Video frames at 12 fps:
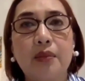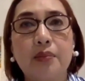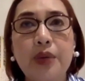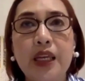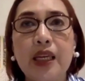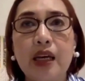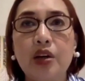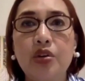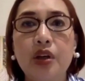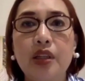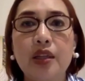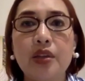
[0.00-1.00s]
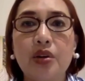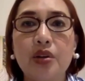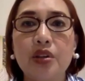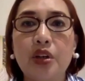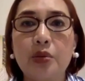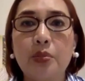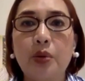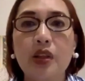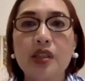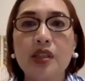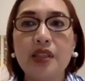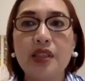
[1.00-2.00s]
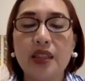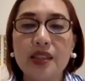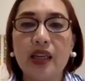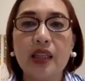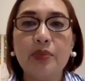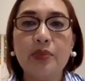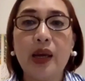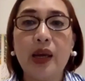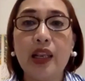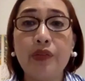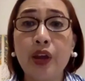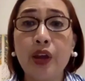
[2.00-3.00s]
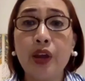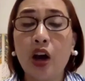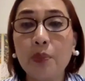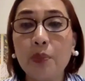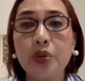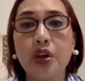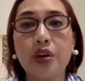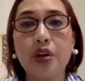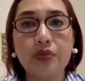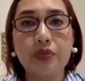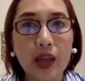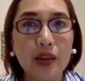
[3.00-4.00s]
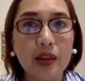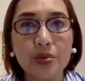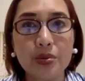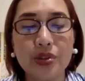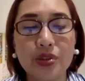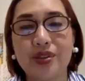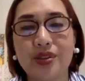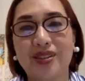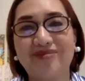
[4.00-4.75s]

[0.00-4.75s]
be a good and honorable citizen by living up to your values.